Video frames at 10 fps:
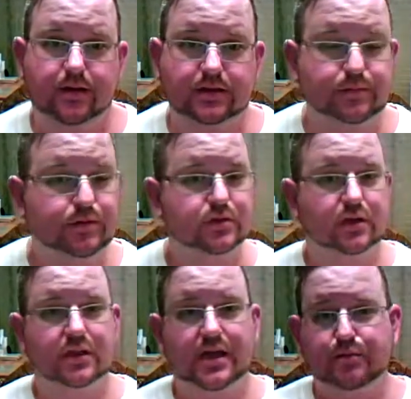Because I'm
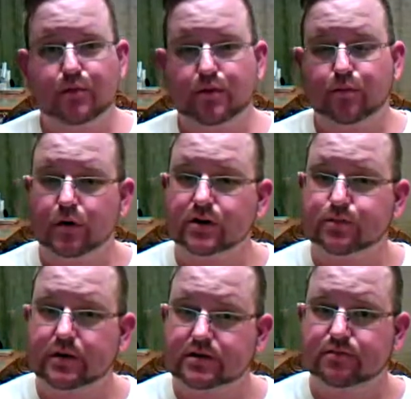using a lot more
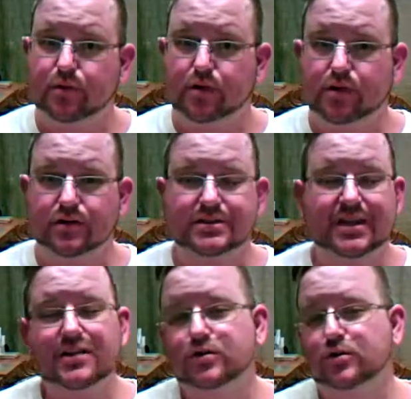expensive markers.
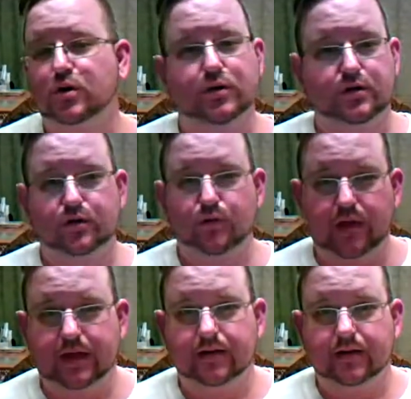I just don't want to do
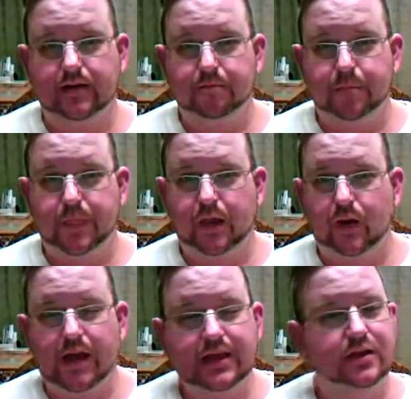that.
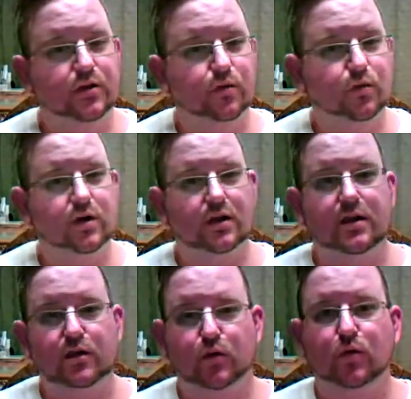I can get a
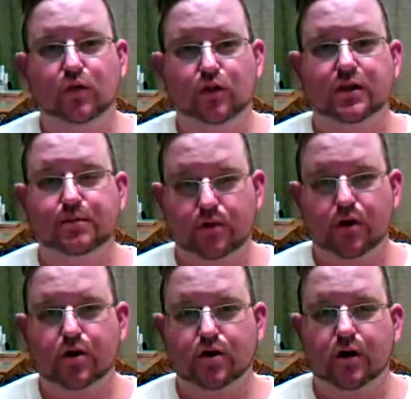really cool looking
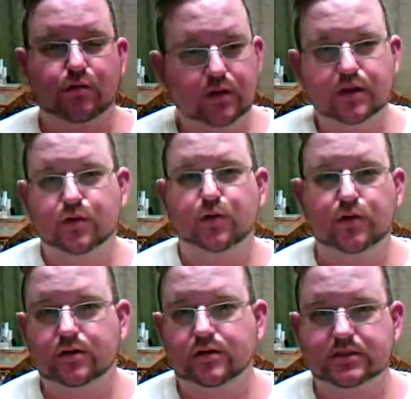marker, a really
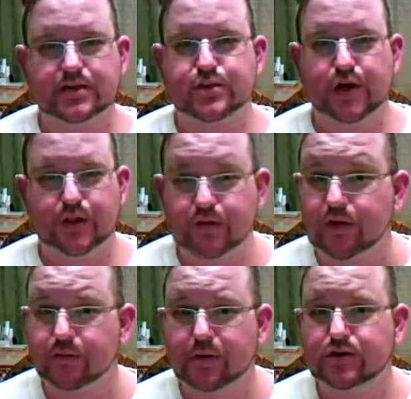cool looking sketch coloring
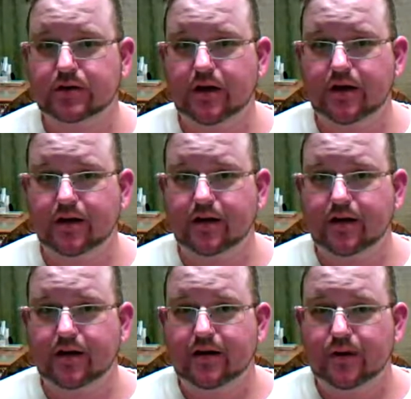or commission done
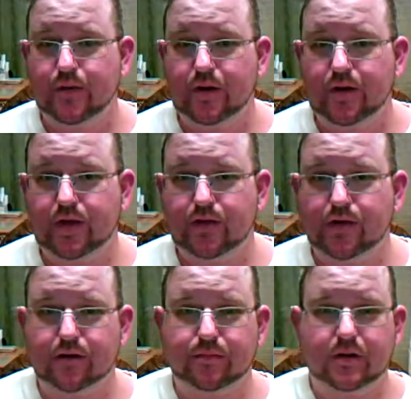with
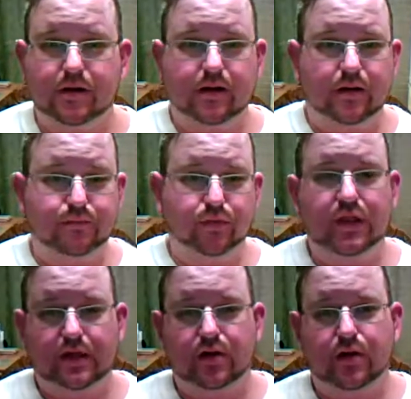either a
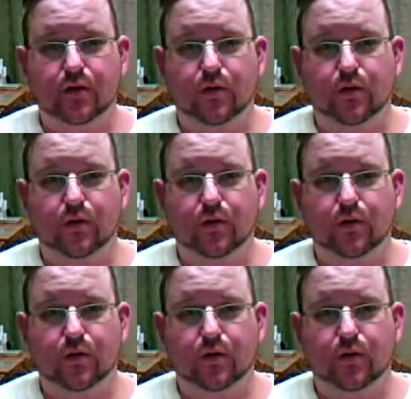Blick